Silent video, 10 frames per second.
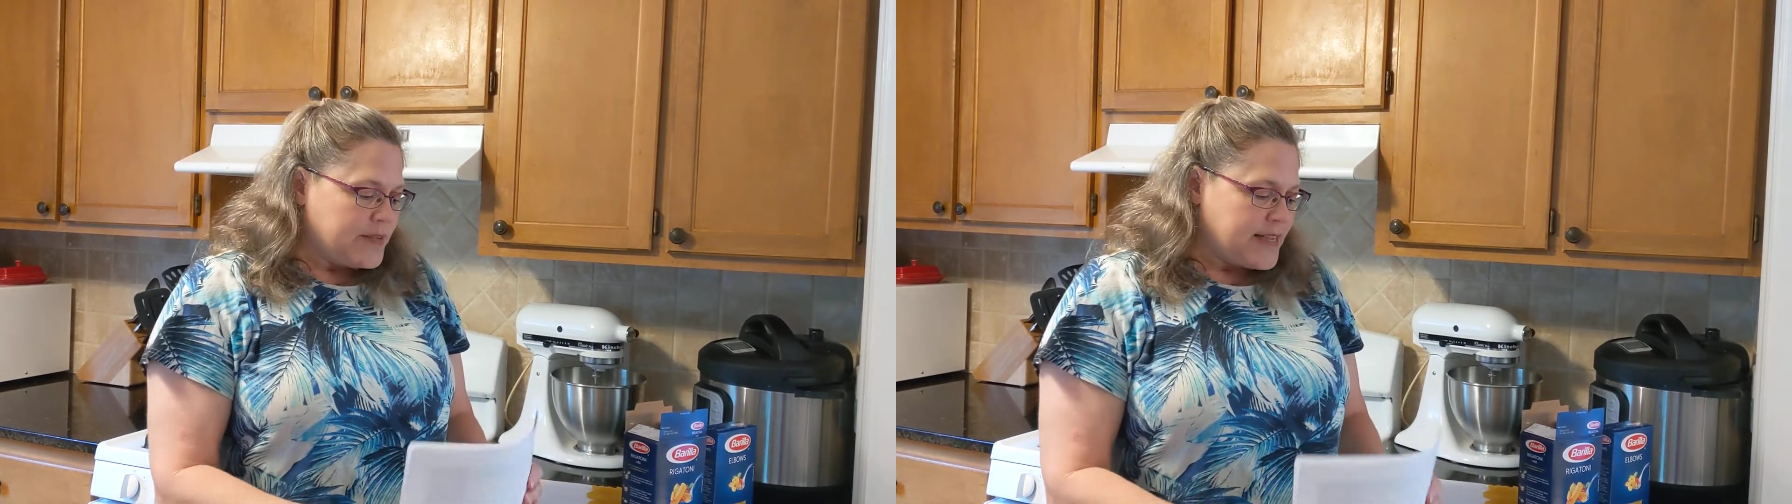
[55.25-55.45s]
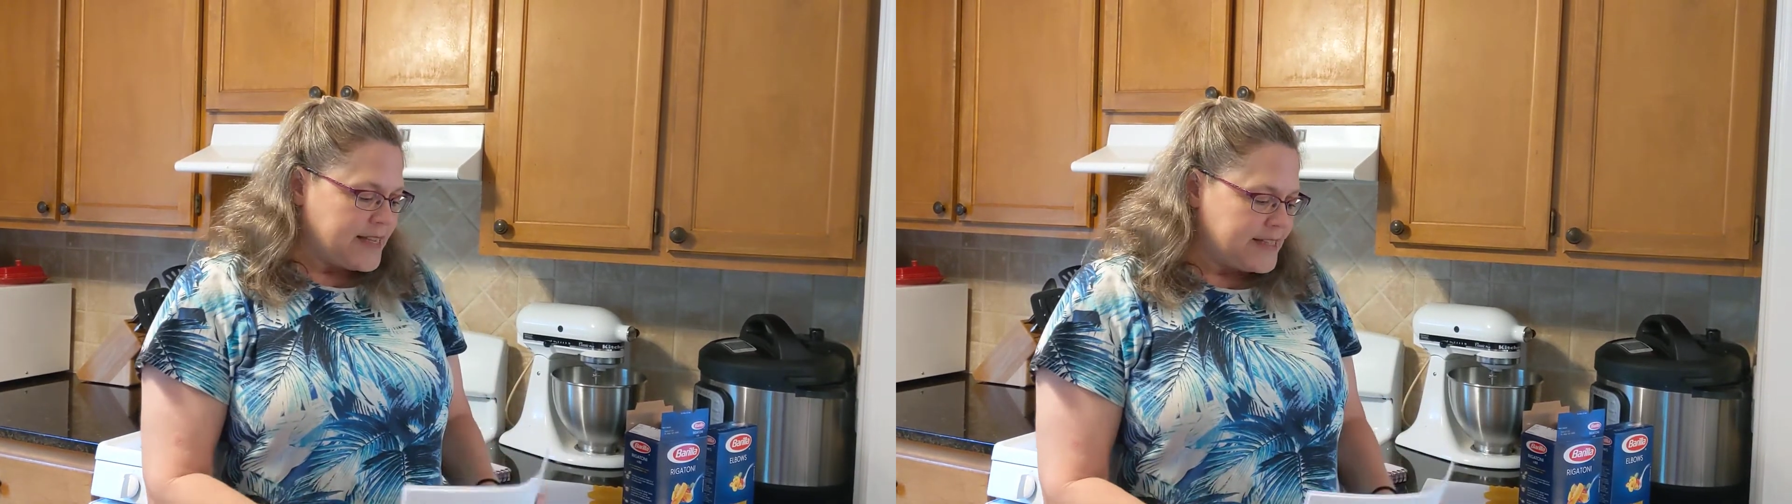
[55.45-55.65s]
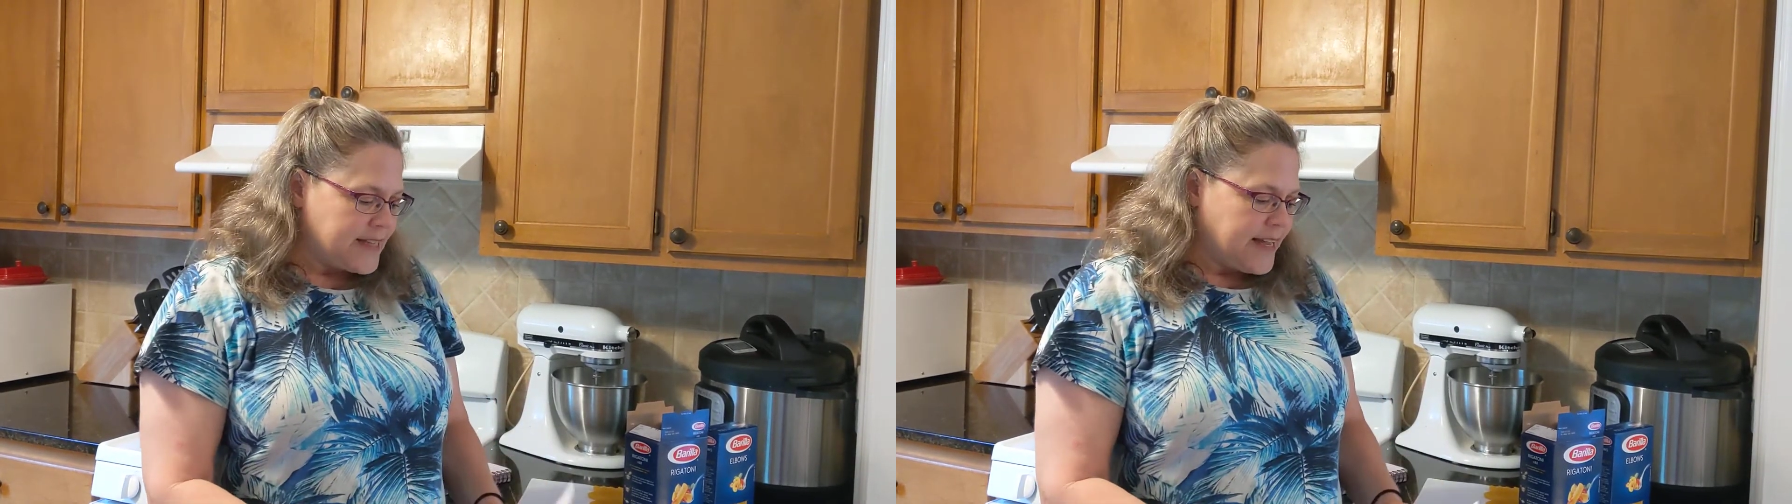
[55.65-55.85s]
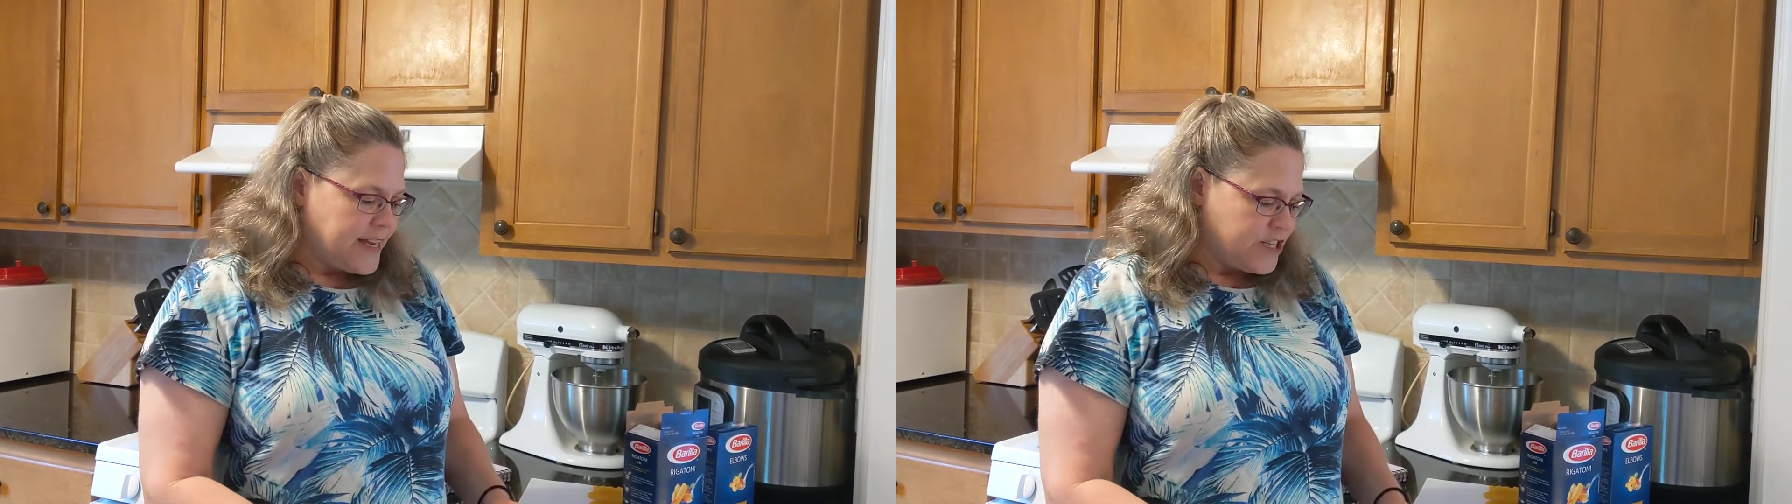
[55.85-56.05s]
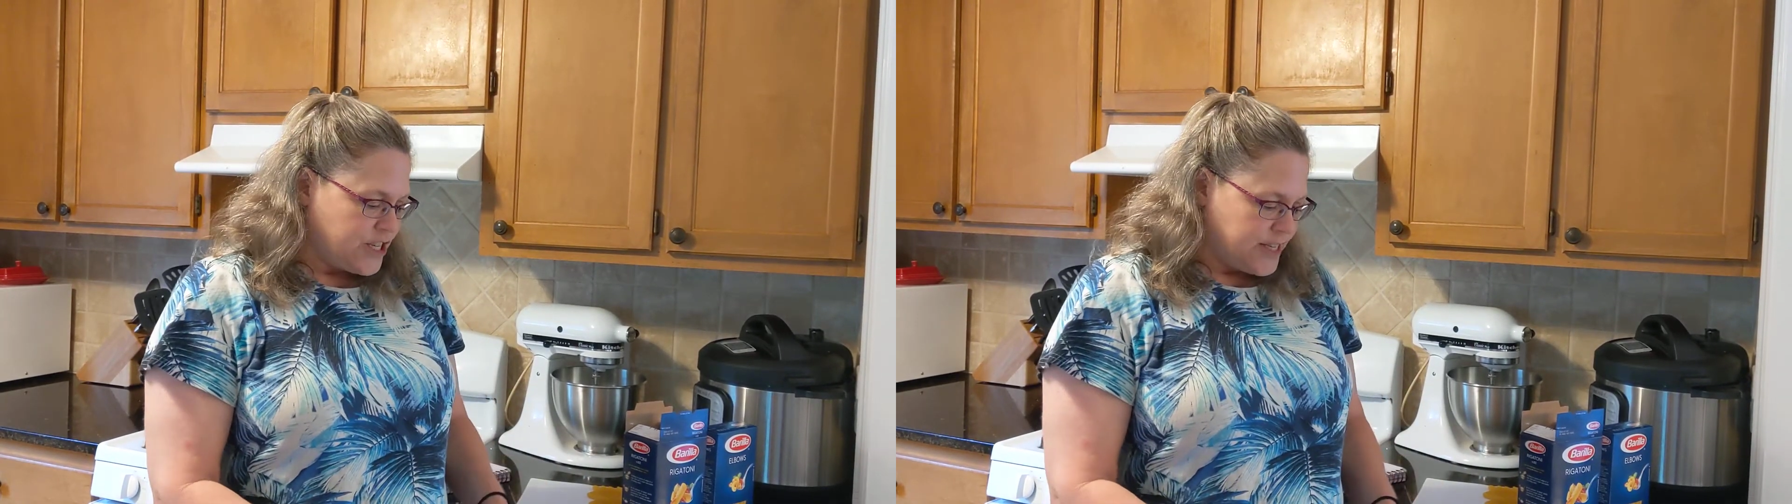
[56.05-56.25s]

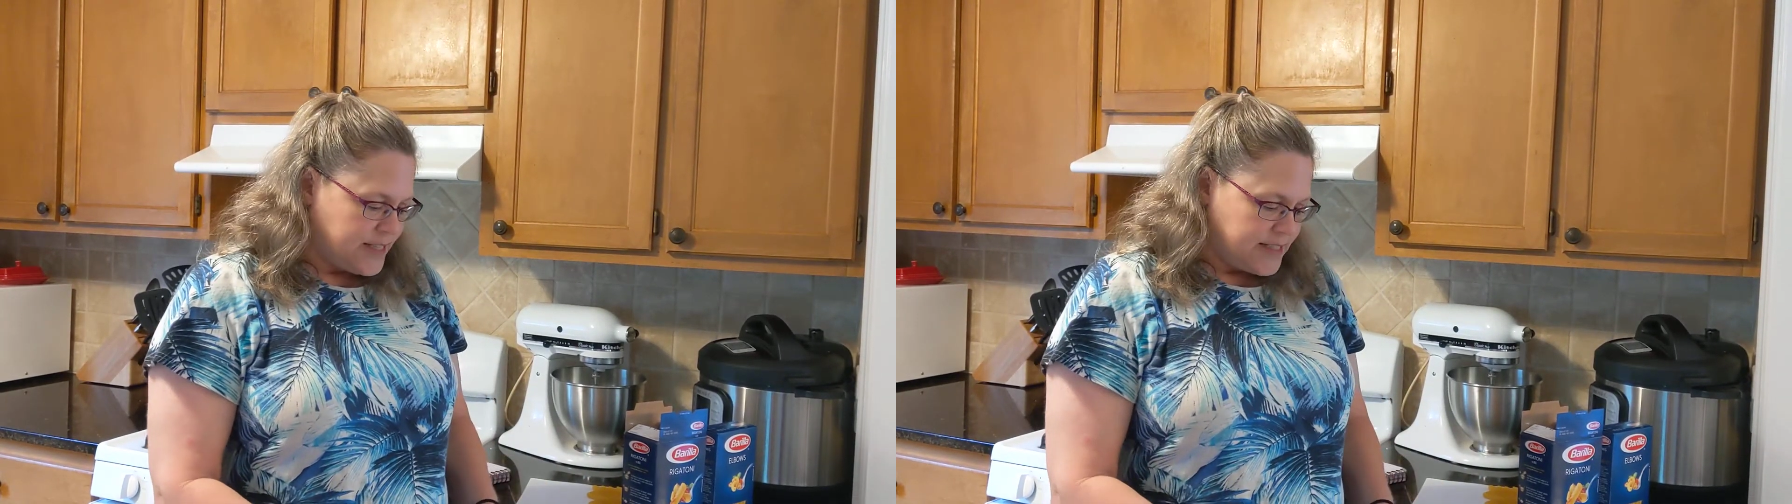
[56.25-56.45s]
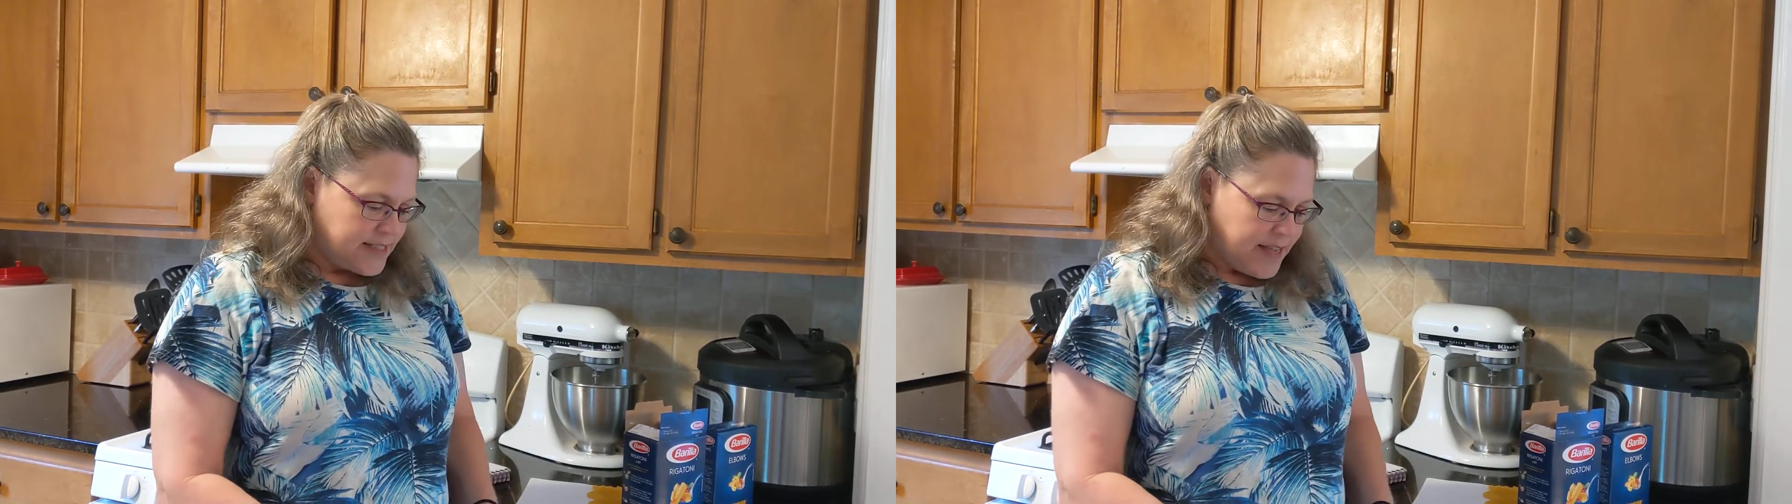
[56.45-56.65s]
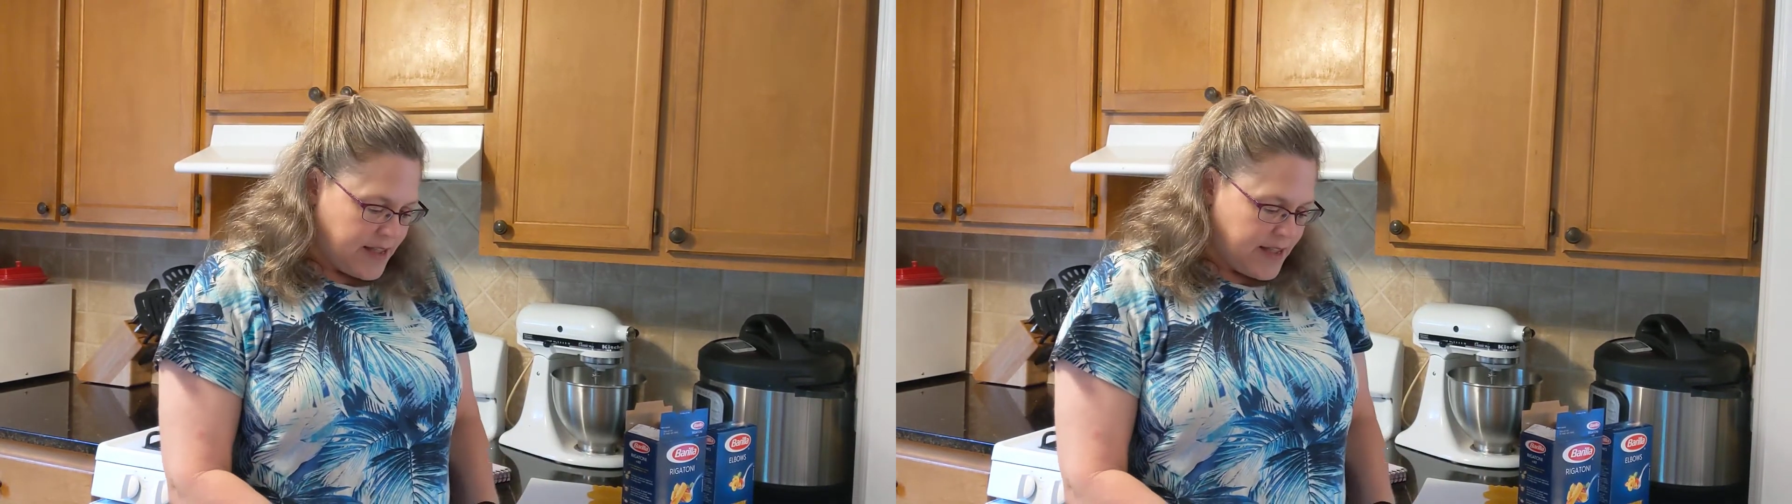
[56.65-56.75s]
tessellations